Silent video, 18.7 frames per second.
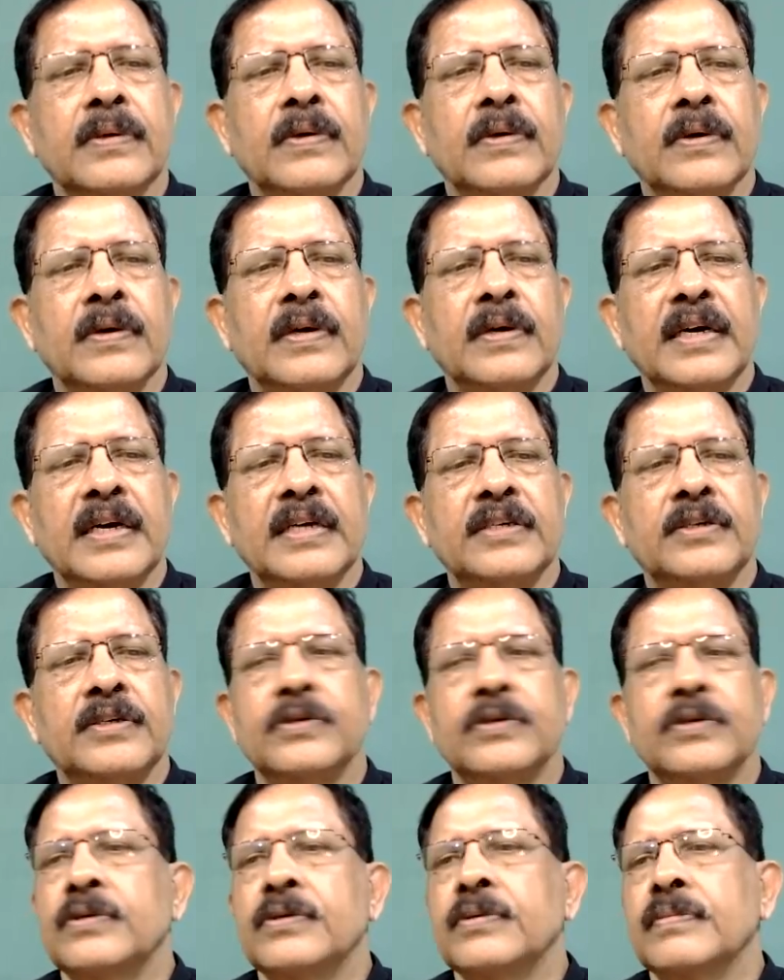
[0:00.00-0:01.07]
4
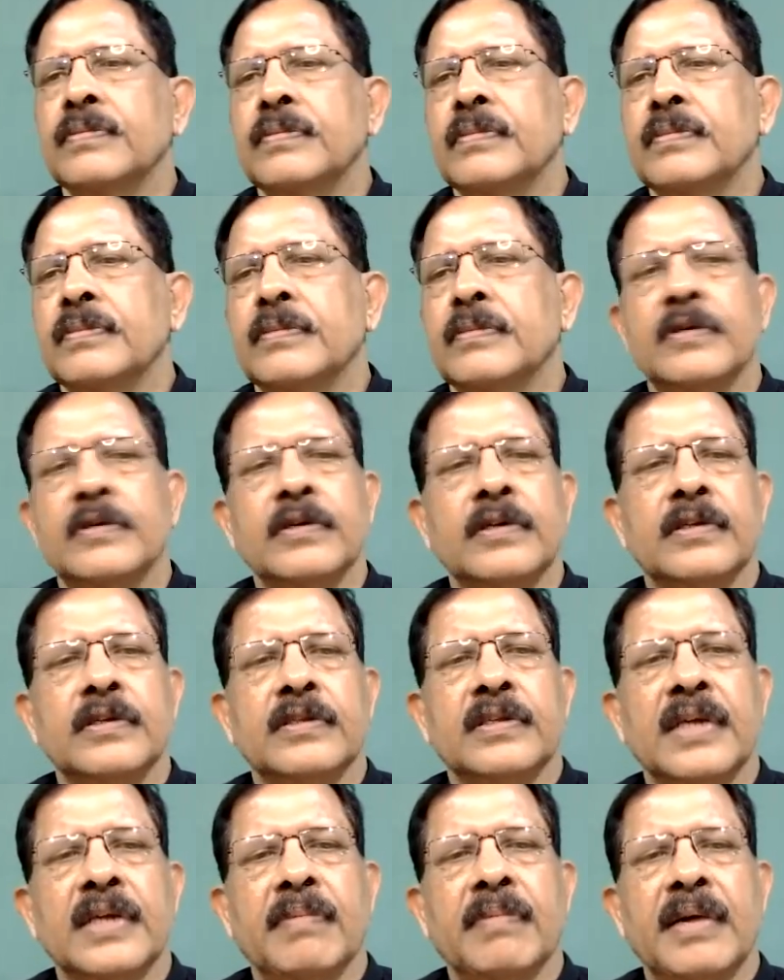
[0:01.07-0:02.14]
raised to
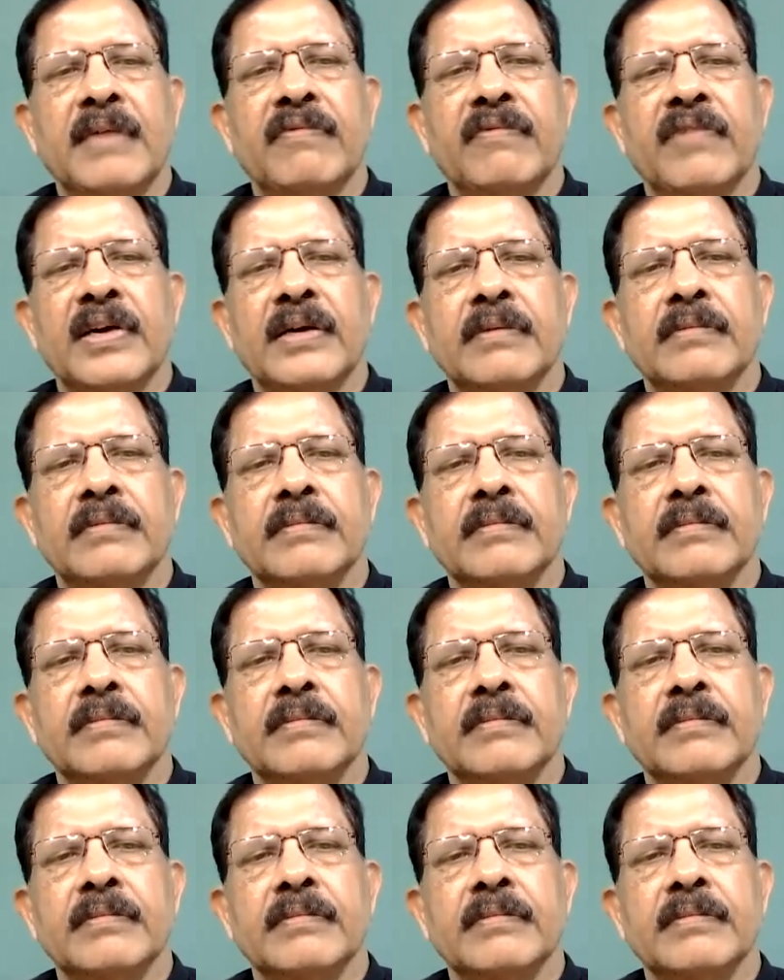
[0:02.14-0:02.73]
3 by 5.